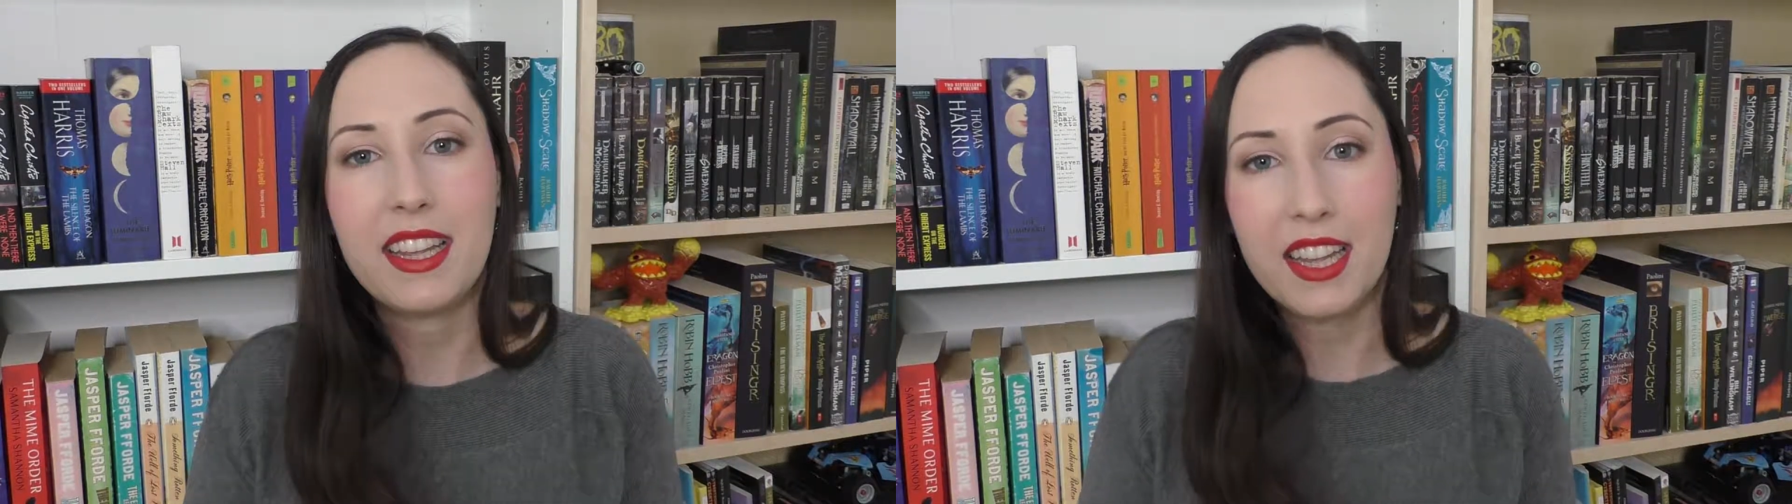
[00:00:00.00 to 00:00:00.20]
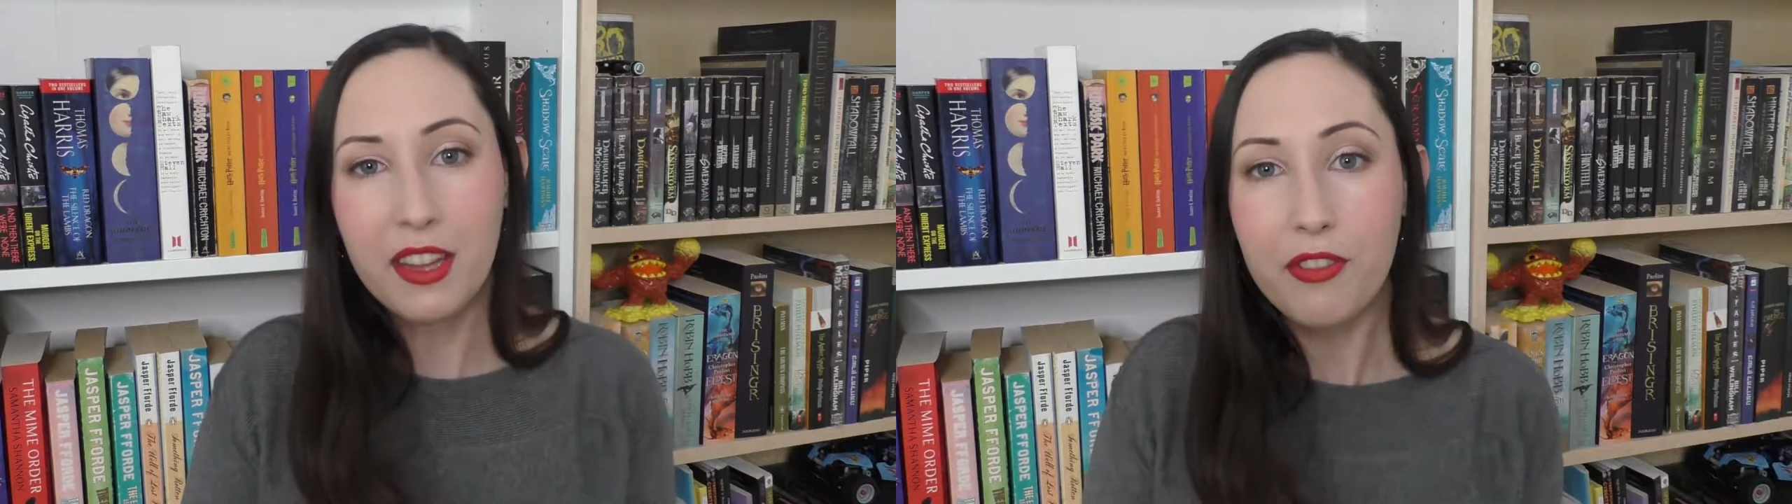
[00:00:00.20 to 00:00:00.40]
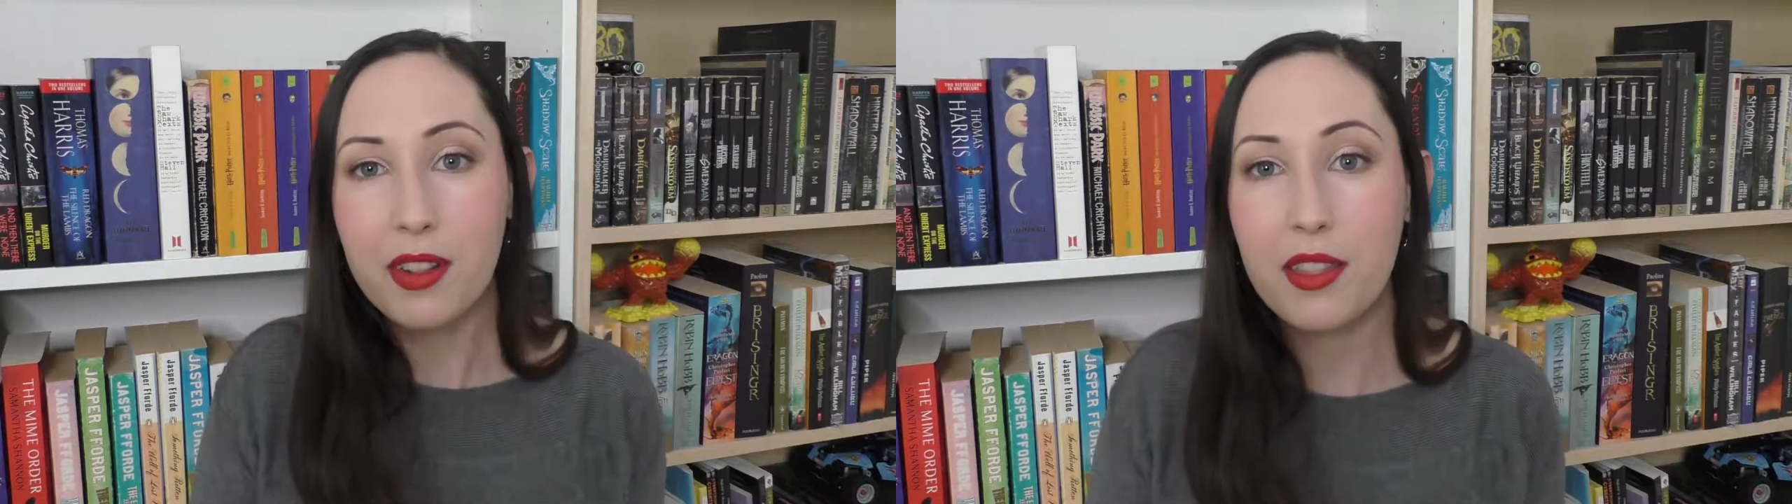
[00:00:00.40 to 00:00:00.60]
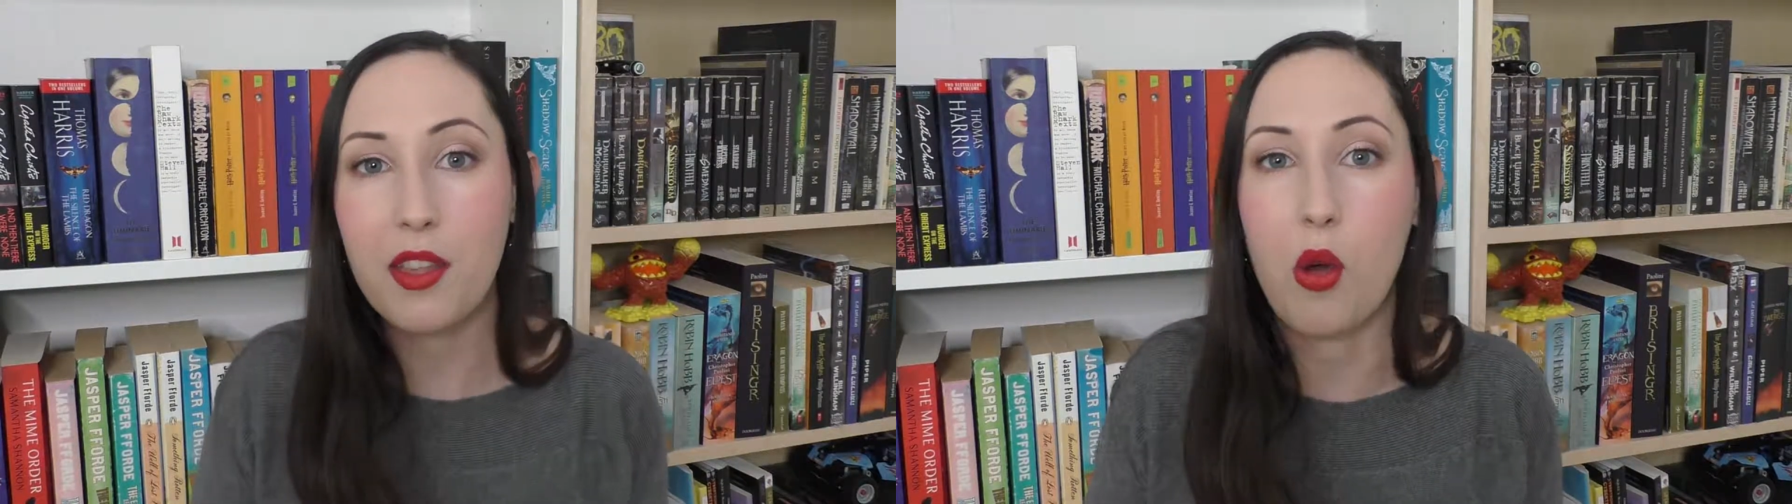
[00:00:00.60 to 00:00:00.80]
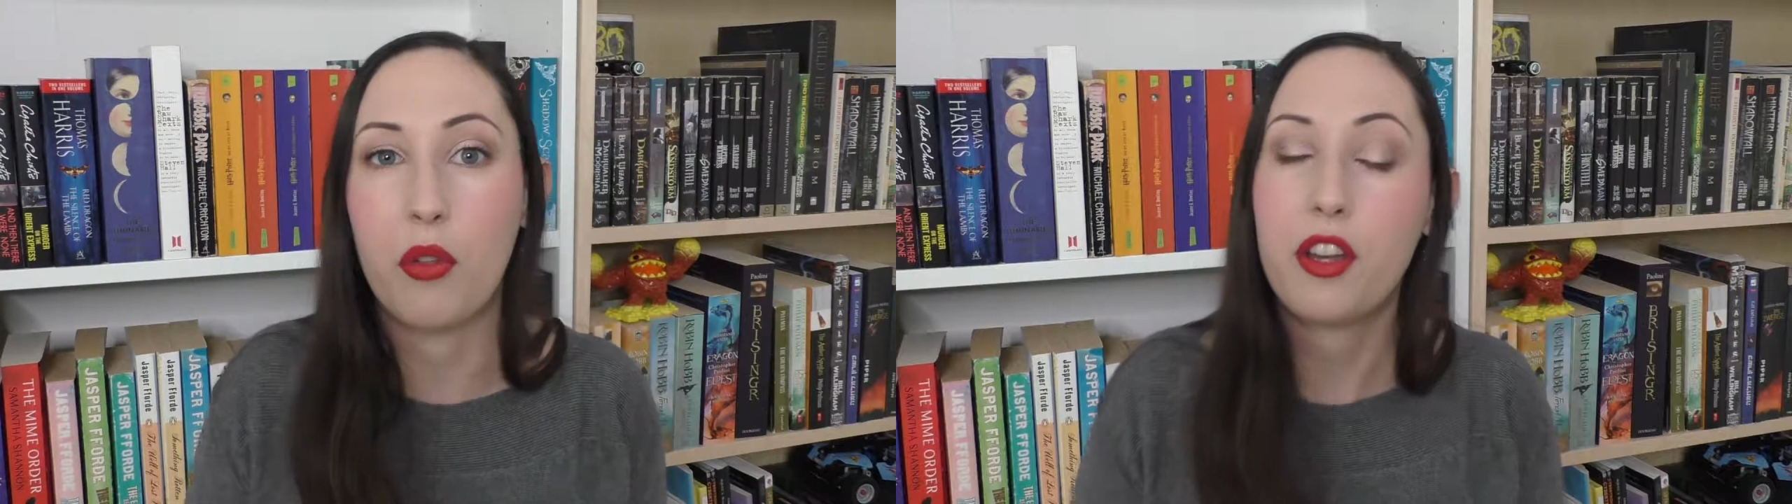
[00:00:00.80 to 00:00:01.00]
even
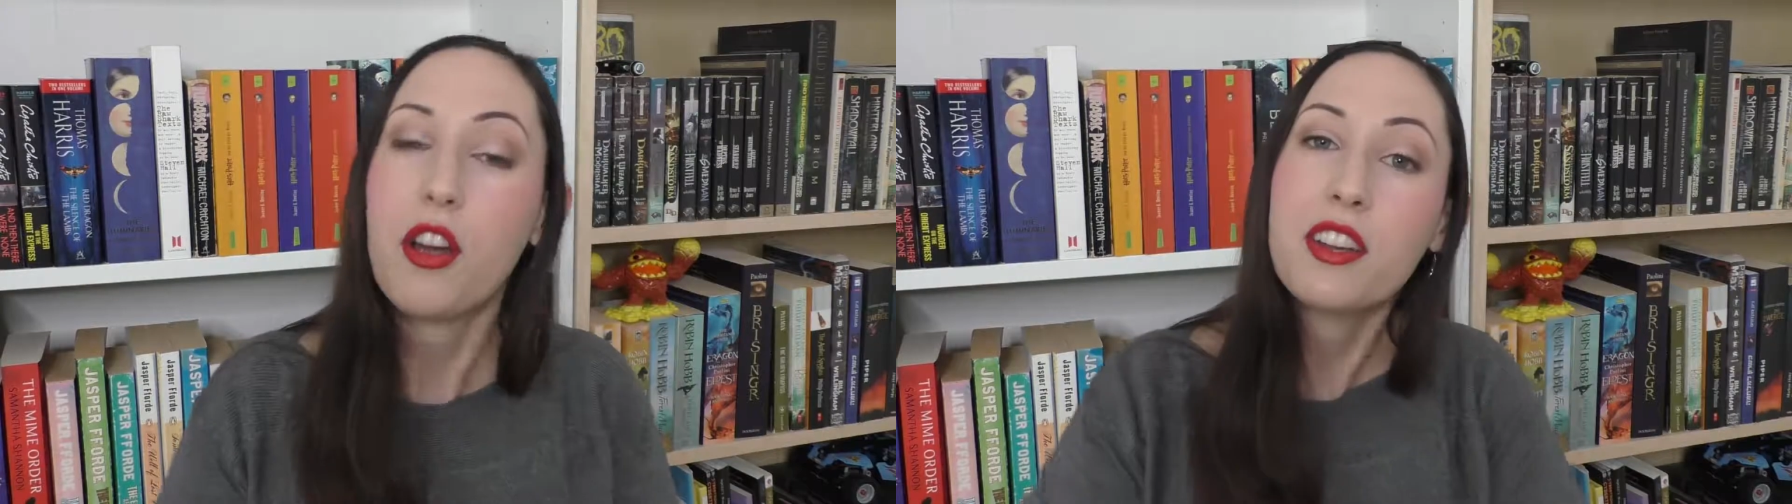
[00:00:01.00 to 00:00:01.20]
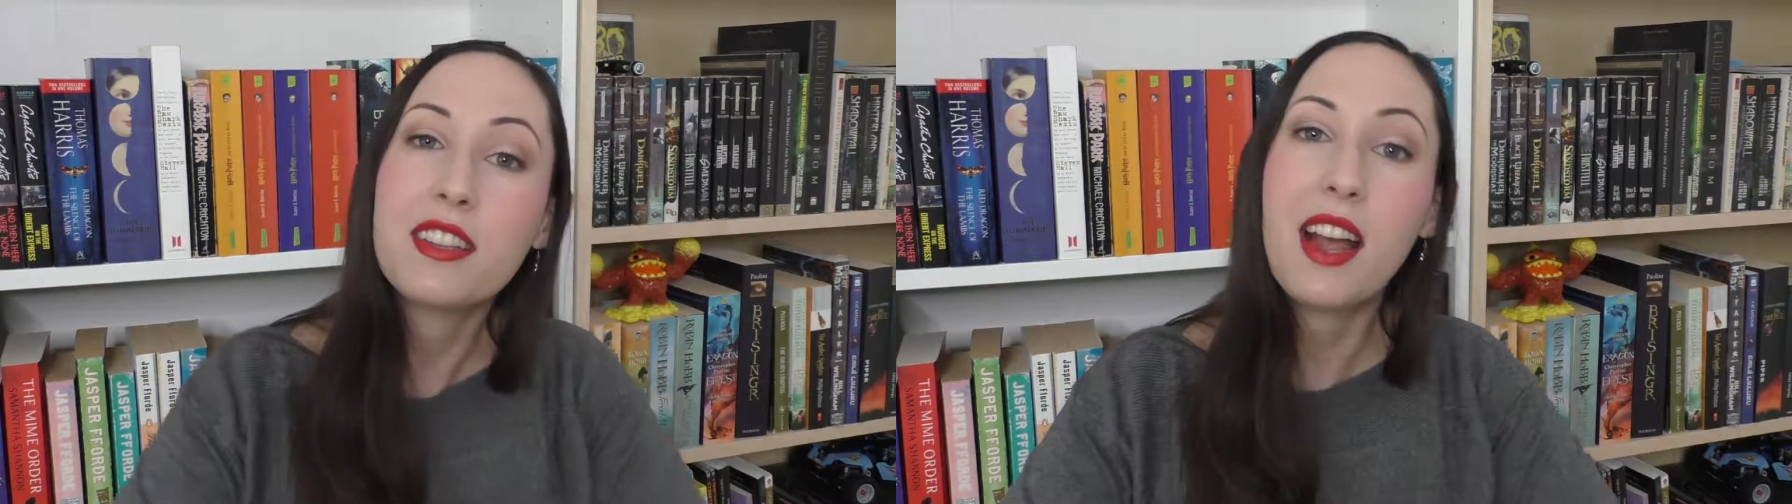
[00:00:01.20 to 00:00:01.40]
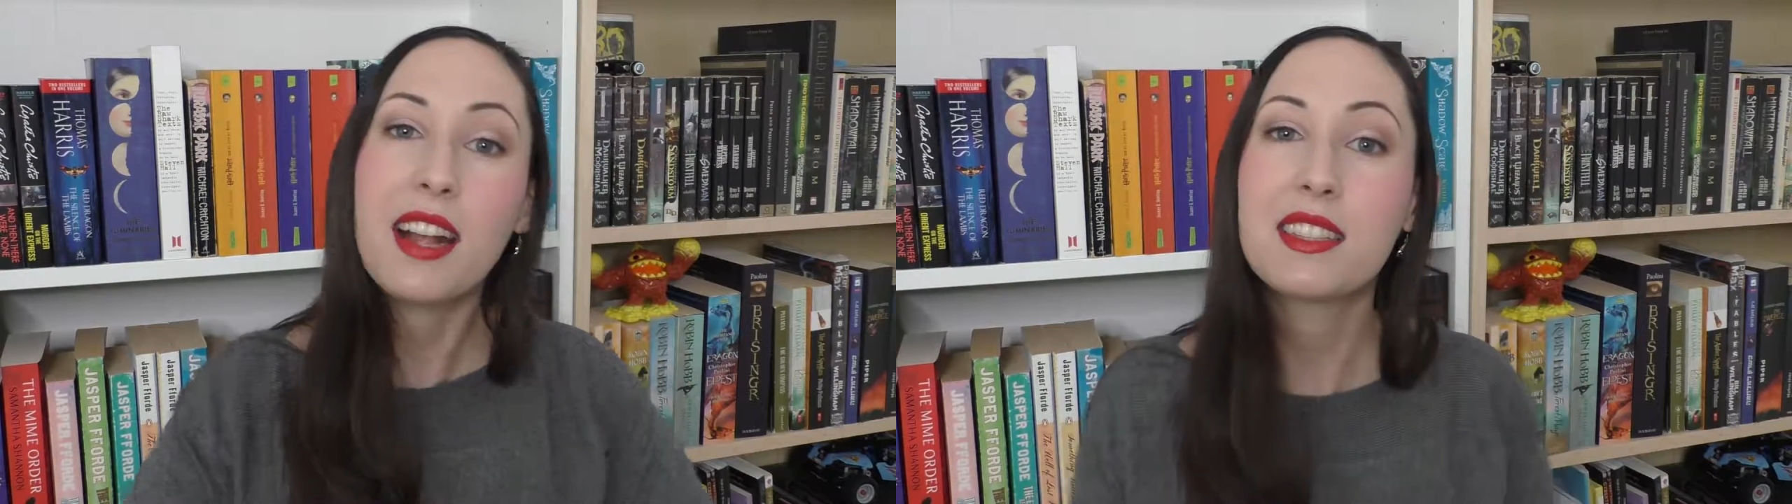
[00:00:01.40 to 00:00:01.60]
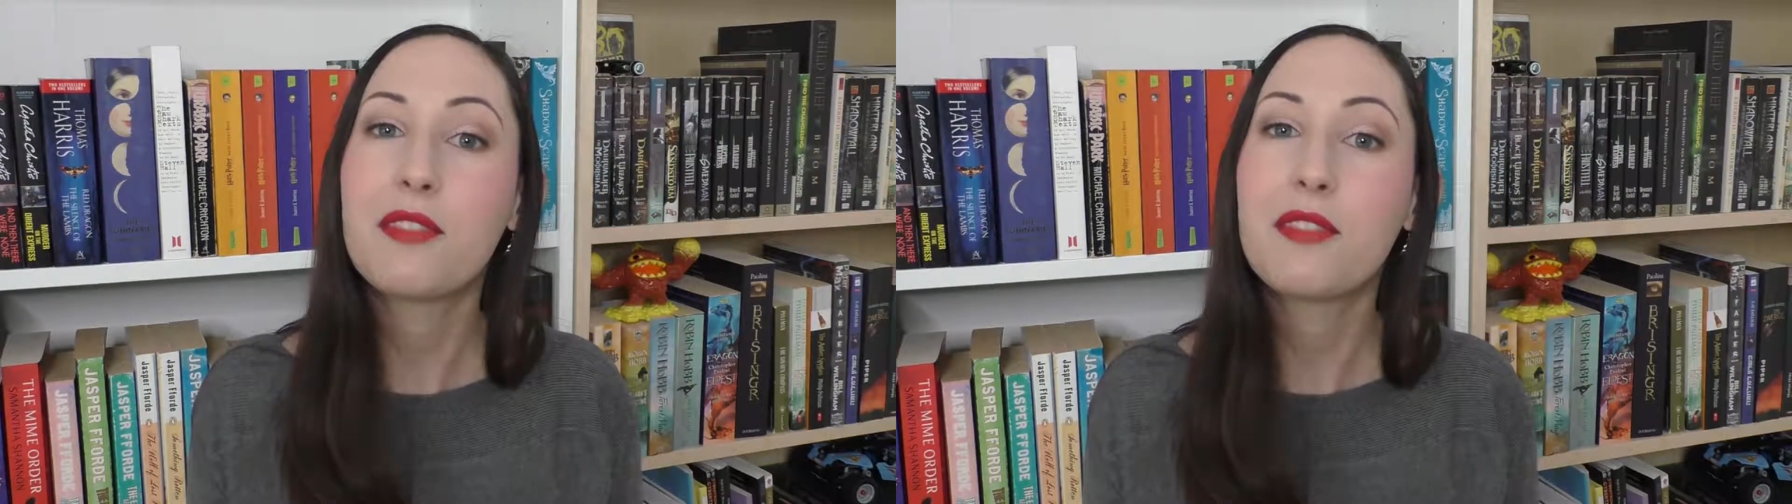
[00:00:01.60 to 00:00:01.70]
though there are tons